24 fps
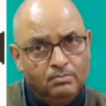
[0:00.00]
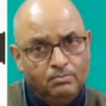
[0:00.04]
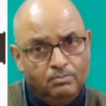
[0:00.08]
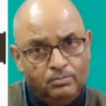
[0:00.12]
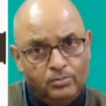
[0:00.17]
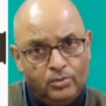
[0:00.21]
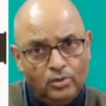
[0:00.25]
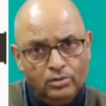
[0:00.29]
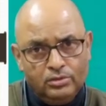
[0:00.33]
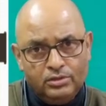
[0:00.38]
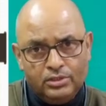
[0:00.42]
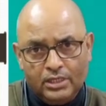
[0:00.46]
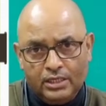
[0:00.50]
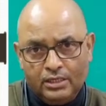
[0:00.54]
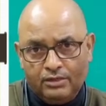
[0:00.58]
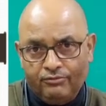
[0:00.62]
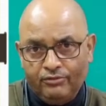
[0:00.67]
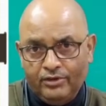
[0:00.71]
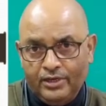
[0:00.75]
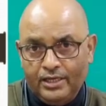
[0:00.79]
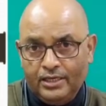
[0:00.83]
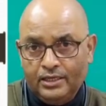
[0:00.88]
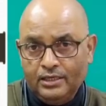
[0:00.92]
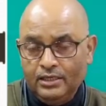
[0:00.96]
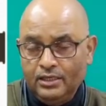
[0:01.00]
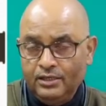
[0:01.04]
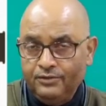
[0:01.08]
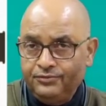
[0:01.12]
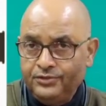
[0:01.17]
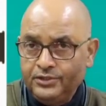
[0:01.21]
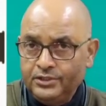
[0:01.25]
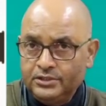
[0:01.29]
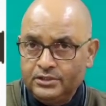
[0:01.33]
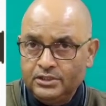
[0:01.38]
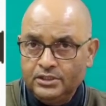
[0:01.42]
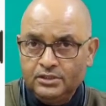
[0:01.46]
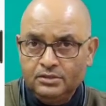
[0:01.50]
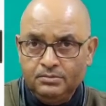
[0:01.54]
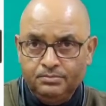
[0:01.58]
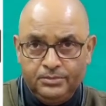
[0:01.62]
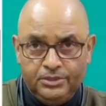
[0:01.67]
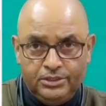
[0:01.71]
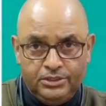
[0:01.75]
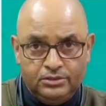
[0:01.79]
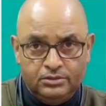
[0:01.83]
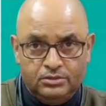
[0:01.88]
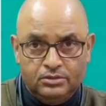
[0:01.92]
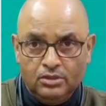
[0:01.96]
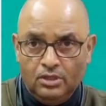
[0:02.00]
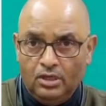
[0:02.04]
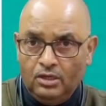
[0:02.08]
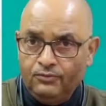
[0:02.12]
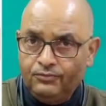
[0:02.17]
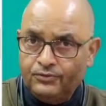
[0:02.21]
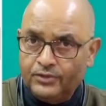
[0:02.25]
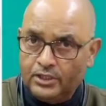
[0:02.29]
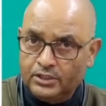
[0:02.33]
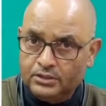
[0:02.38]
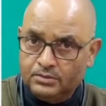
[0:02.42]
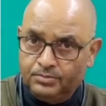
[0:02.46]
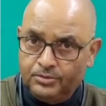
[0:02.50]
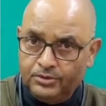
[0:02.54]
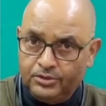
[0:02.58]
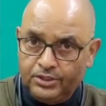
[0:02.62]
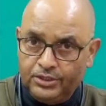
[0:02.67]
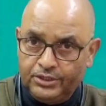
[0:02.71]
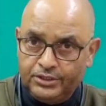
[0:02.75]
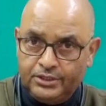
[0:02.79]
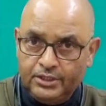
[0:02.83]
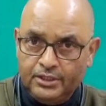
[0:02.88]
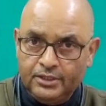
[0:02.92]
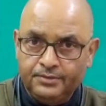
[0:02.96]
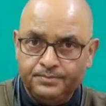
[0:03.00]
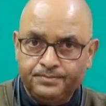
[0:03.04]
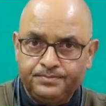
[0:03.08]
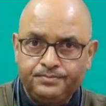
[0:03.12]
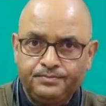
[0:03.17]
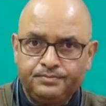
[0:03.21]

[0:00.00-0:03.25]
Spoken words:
both require efficient means of transportation.